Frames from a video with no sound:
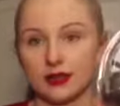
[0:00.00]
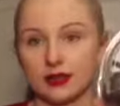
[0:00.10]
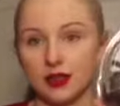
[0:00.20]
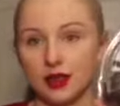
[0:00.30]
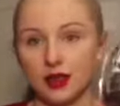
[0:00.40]
a
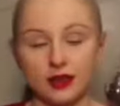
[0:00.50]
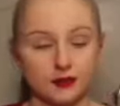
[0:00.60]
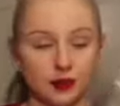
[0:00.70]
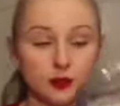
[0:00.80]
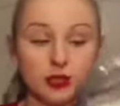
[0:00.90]
lot of
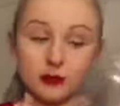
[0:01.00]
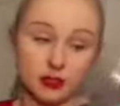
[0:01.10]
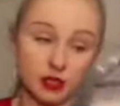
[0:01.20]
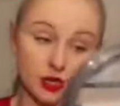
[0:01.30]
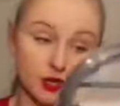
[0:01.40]
headphones. I'm
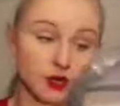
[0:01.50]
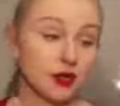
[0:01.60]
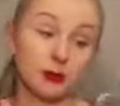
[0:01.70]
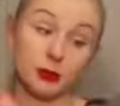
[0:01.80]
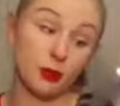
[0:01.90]
sorry, you're
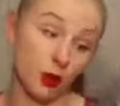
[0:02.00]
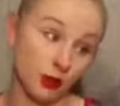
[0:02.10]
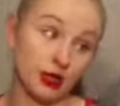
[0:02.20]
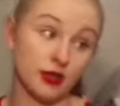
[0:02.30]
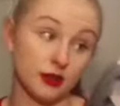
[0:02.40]
gonna be
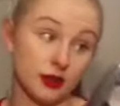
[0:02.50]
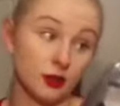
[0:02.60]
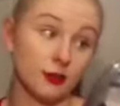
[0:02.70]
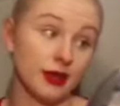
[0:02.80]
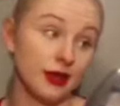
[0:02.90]
broken in a
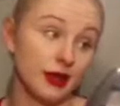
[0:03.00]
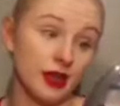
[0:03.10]
little bit